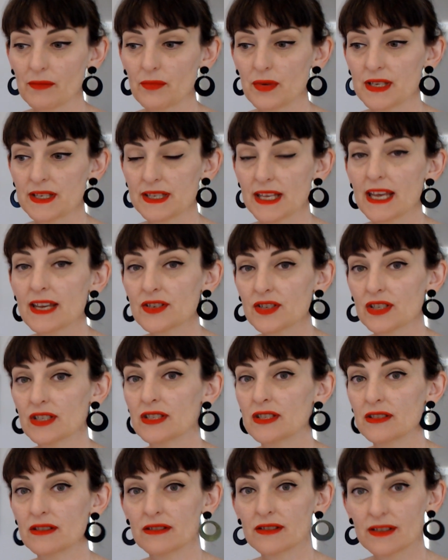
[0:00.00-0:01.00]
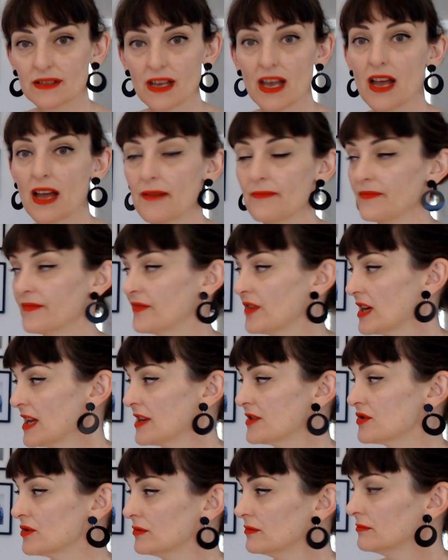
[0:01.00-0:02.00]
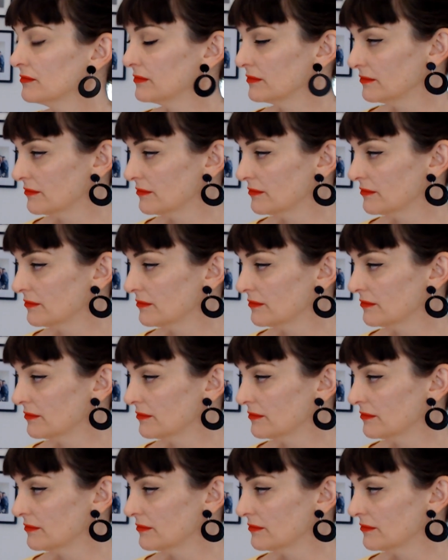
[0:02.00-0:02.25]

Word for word: possessions, financial